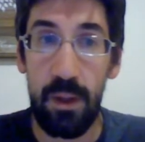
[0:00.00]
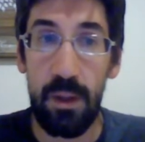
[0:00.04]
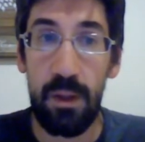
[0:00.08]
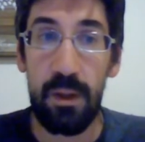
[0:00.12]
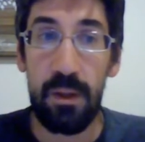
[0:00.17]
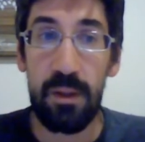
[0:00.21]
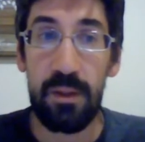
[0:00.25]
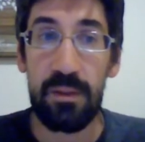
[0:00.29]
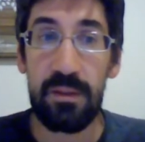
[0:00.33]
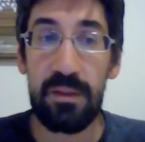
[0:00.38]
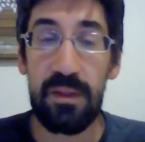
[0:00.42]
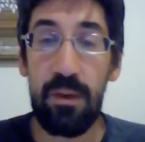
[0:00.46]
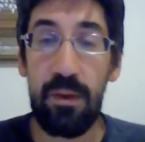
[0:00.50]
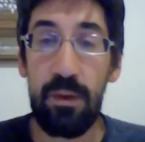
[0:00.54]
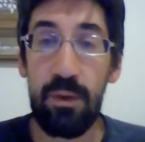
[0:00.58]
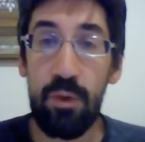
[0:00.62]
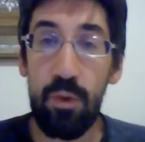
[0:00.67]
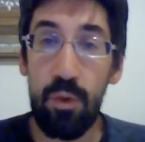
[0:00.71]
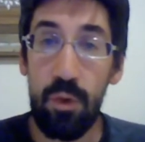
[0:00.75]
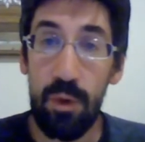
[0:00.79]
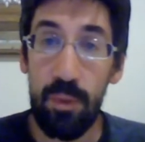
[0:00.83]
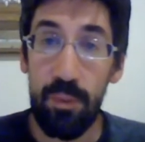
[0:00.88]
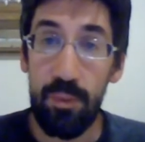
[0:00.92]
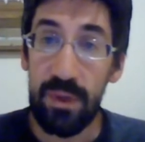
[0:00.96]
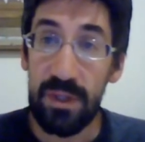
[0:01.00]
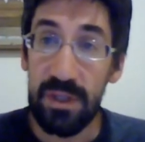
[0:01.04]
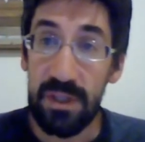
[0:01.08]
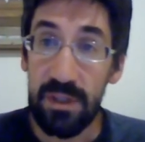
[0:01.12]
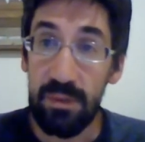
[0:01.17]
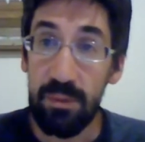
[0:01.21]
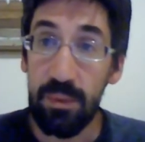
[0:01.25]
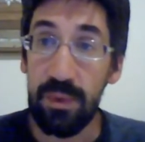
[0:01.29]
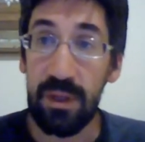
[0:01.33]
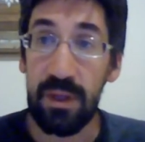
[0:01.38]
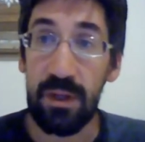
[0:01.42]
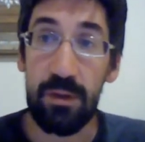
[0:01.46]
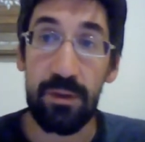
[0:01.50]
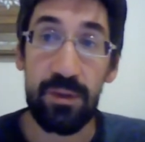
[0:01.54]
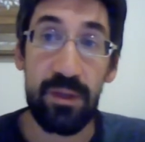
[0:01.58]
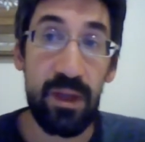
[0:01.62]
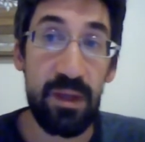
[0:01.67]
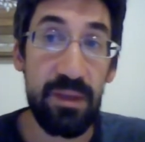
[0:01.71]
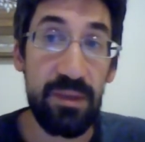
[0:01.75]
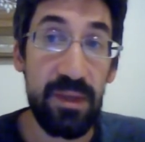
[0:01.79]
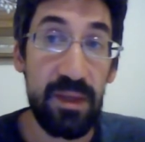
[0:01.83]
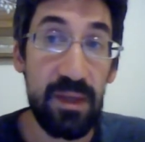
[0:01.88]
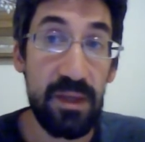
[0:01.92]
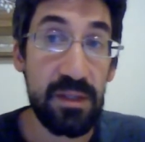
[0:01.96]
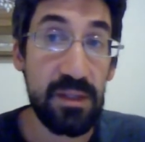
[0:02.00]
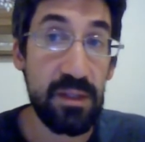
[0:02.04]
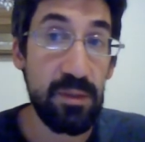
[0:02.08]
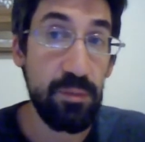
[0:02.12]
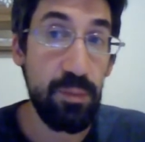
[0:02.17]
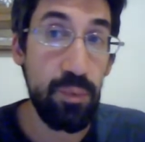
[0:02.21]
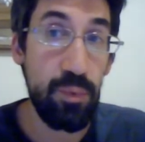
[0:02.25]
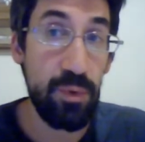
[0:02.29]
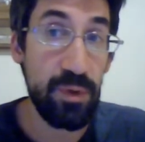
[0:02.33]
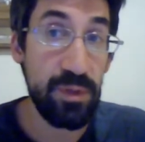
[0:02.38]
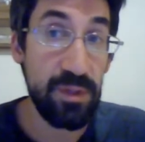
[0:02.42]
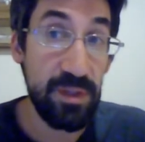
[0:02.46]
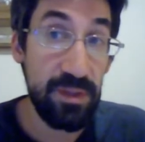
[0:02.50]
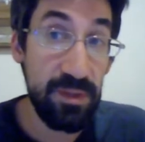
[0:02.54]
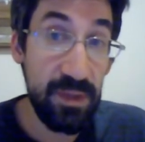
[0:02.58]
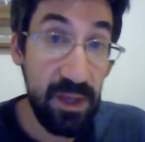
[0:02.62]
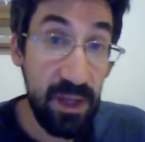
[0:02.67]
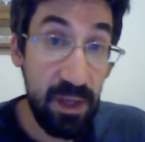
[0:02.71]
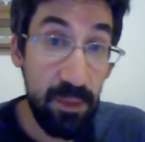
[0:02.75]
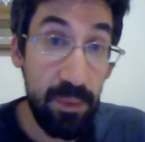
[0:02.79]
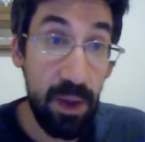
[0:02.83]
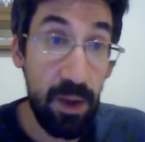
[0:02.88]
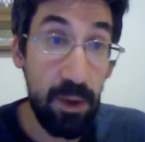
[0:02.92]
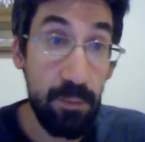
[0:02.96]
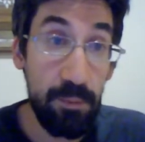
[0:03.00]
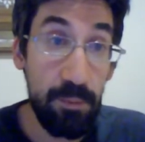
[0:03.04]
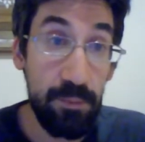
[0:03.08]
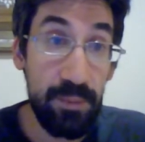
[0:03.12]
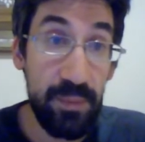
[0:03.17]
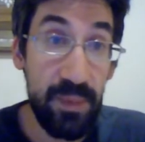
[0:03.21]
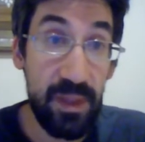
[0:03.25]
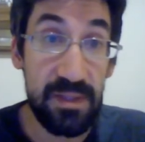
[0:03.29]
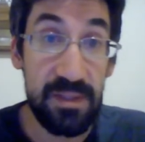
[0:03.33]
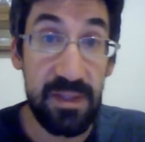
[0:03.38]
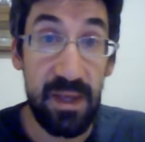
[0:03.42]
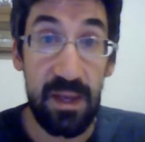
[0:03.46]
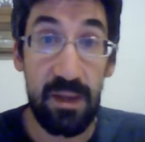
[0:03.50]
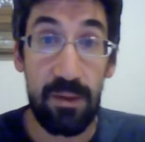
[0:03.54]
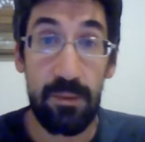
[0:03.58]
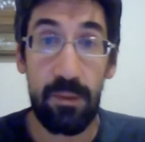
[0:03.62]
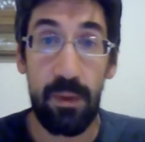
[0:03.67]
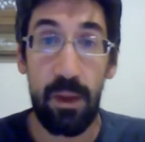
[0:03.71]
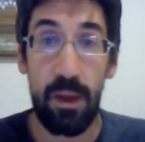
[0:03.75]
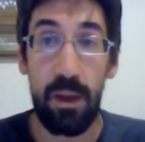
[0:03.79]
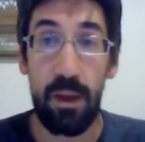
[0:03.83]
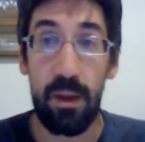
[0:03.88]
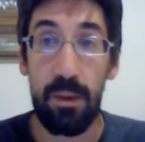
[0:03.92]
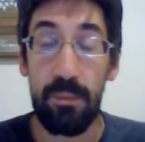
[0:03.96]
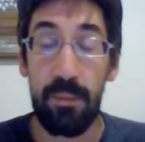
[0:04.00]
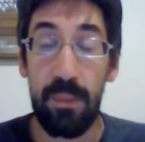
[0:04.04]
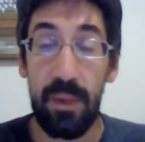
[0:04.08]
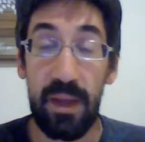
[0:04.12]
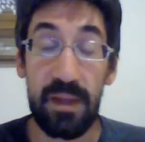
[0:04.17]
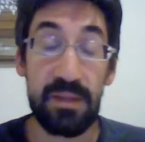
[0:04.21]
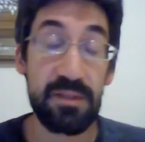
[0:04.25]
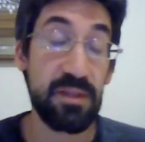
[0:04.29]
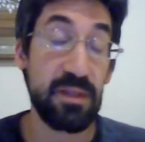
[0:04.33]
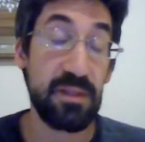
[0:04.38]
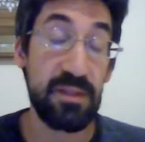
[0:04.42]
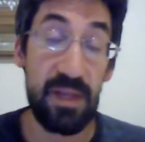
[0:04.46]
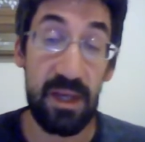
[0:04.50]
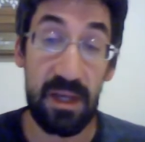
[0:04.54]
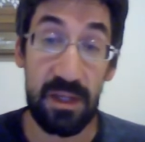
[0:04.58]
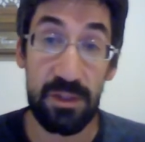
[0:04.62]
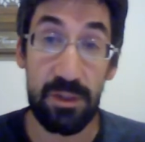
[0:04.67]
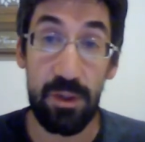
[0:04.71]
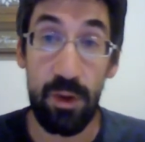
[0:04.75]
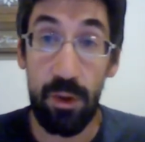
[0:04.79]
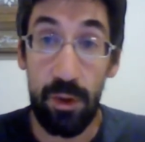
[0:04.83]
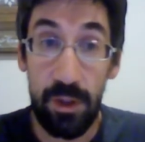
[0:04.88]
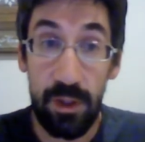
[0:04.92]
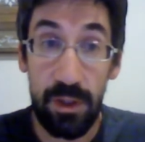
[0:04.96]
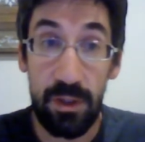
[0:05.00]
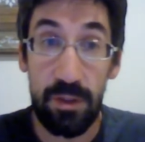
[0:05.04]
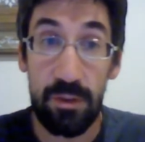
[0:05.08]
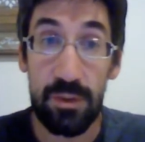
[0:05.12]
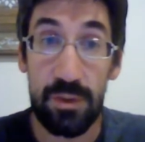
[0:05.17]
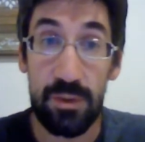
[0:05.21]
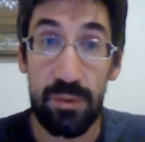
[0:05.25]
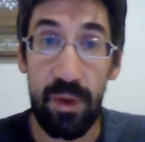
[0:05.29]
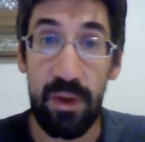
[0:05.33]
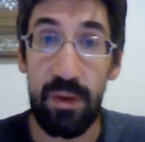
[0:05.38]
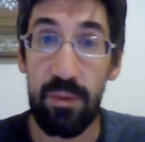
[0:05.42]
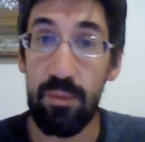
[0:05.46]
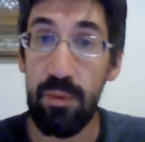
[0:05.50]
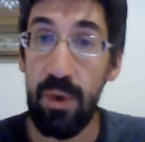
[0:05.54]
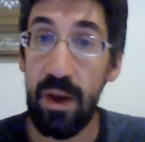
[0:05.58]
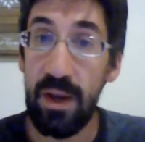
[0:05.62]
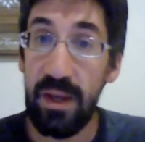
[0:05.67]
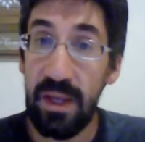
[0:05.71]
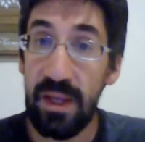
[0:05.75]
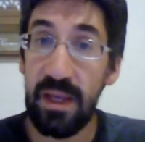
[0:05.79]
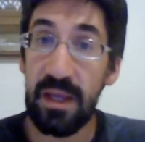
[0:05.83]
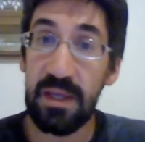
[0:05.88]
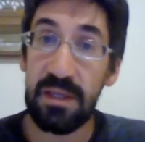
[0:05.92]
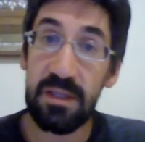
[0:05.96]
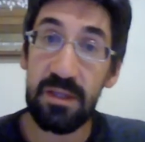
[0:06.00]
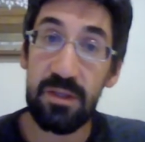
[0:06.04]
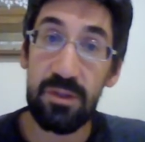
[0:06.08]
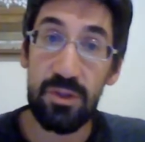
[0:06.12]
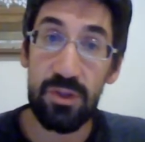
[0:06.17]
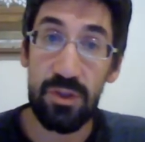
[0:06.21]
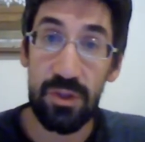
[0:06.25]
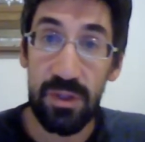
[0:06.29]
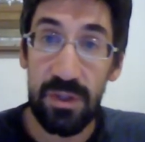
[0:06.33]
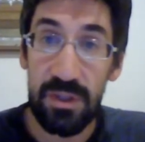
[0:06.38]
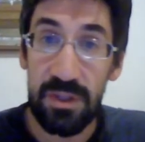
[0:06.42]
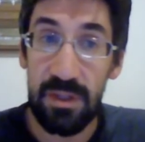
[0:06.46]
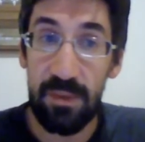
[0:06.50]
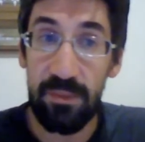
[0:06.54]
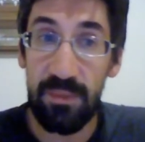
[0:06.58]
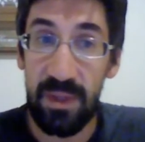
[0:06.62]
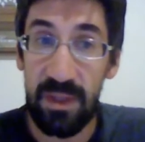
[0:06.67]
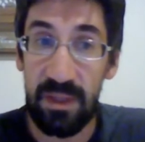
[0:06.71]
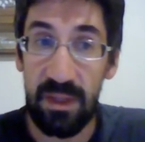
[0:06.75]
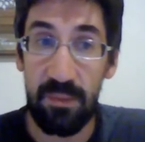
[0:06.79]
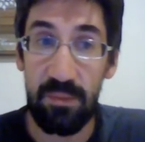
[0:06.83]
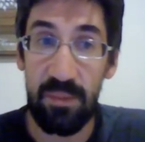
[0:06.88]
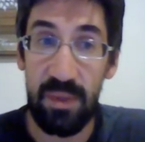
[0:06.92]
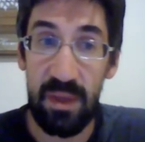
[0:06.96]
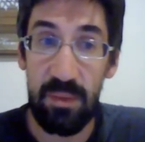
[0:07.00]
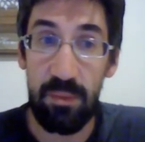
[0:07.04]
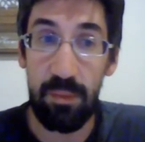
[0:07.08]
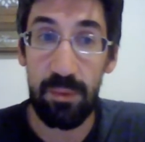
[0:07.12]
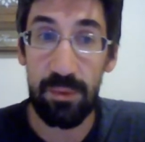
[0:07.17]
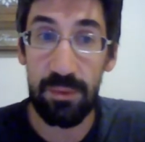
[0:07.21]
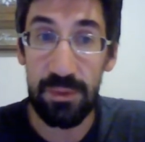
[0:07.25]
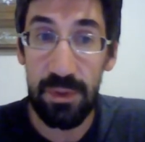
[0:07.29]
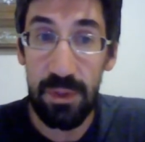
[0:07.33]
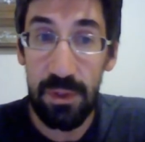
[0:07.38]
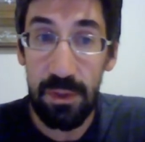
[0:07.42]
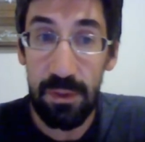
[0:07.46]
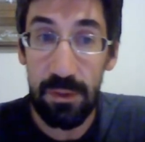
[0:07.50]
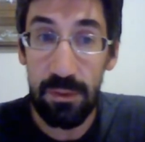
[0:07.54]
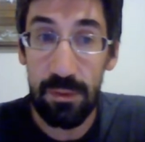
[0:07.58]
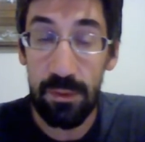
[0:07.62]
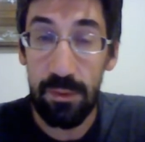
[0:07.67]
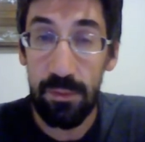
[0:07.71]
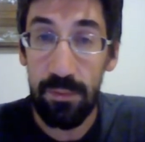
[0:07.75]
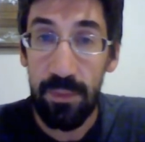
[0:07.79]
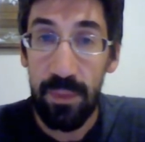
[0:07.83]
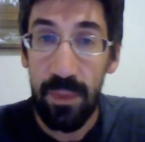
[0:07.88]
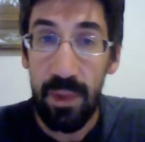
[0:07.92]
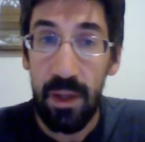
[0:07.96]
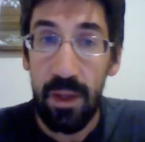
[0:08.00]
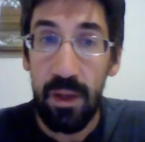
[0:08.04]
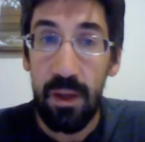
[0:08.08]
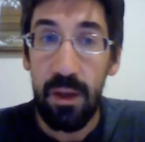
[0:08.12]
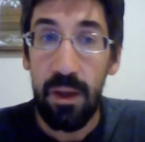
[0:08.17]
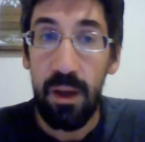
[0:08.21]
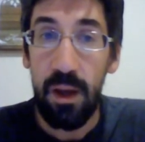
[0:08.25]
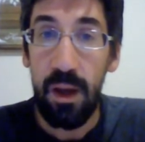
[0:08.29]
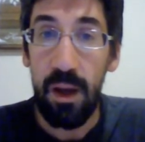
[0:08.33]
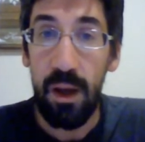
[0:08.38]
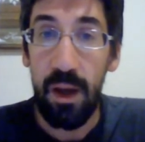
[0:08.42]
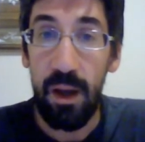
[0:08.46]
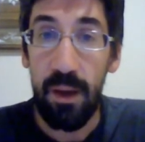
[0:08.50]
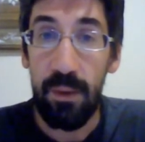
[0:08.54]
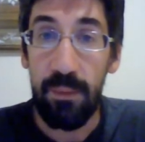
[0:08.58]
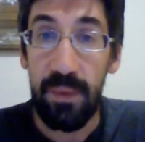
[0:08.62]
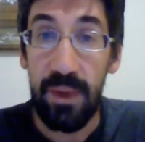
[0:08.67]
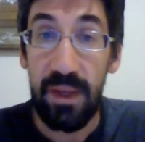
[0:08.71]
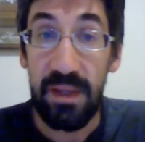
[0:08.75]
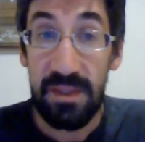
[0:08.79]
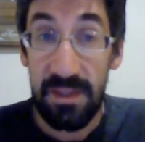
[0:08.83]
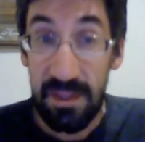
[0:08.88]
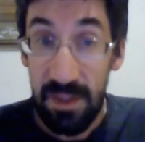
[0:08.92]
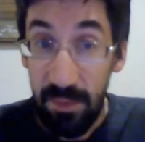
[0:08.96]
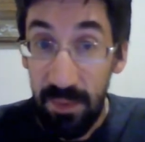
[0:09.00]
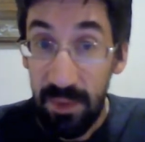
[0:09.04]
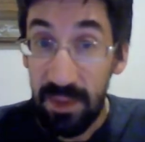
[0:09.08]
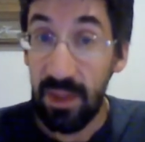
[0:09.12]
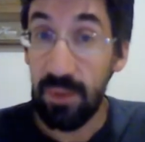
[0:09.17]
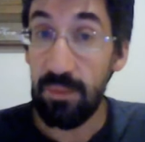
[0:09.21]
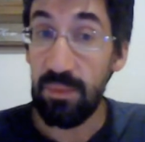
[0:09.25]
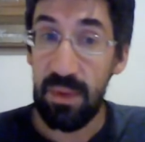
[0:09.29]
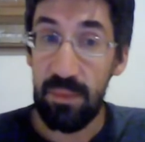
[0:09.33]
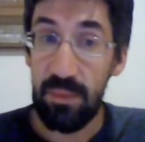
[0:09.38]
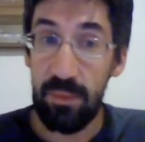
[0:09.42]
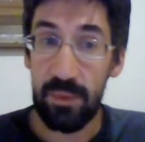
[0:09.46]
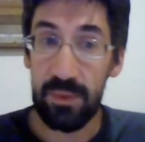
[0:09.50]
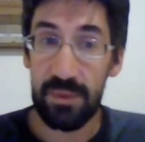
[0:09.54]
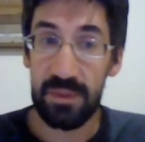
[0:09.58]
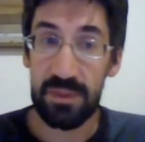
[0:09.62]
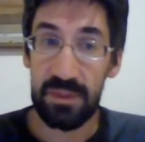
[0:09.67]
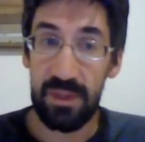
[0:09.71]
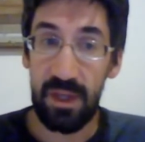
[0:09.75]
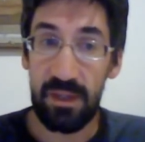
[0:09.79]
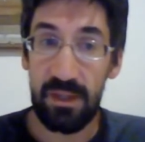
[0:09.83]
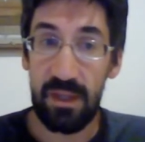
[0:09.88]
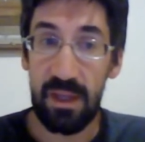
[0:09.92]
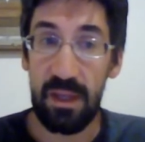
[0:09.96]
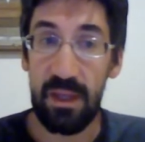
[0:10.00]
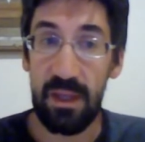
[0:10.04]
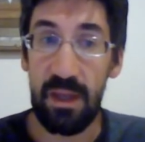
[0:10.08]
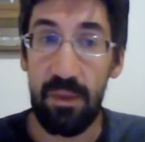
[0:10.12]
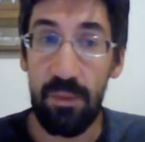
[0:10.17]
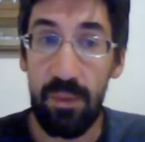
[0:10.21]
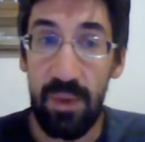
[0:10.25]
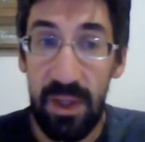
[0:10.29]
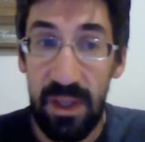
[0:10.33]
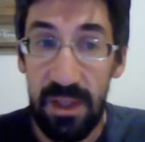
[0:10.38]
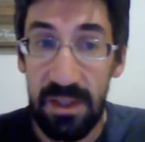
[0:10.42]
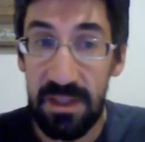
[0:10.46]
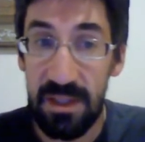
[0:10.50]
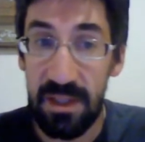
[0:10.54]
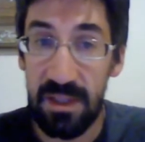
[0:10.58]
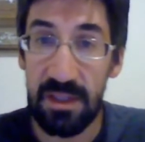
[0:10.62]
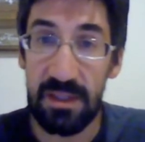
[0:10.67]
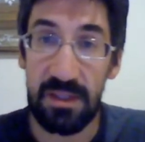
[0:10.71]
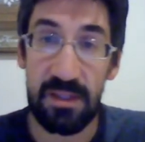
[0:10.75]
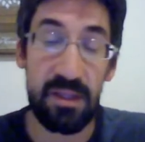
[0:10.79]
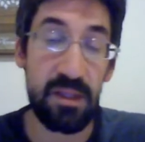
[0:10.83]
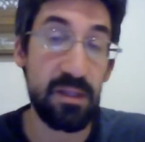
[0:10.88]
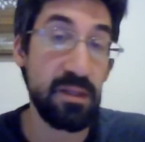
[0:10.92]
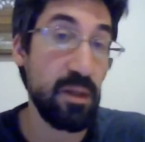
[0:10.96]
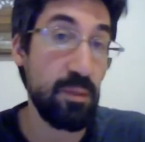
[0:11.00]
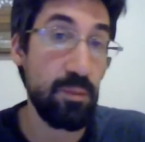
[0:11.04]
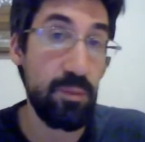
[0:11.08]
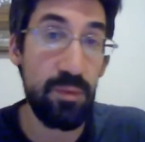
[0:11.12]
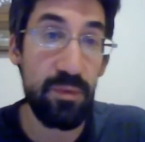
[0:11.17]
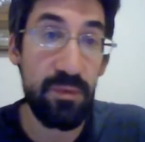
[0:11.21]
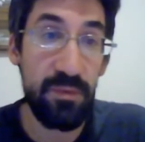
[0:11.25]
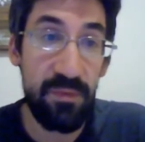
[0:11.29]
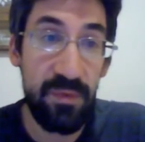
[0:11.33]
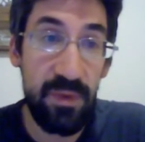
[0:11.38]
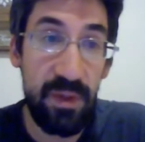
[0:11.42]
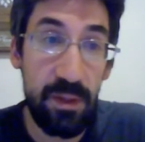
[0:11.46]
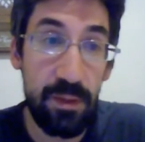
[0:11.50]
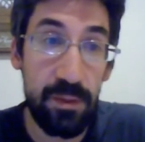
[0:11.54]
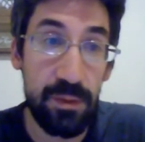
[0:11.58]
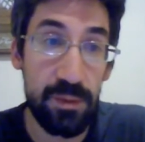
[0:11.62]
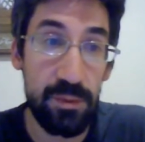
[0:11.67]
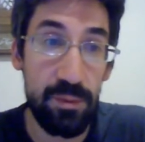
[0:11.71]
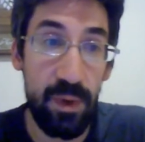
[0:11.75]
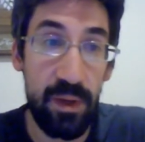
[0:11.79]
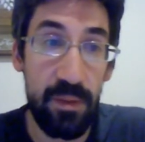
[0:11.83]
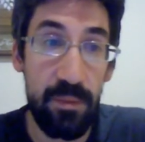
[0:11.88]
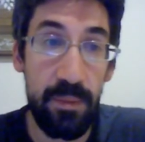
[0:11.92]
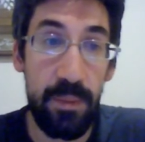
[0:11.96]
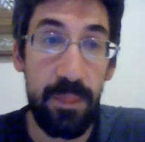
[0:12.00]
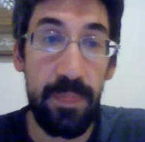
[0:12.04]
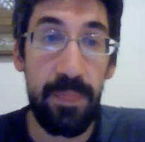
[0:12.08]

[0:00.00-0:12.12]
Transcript: Now, a core principle here that I think is important to think about is that, as the text argues, right, writing isn't just something that people do. It's something that people study, and we can see this in a number of fields, right?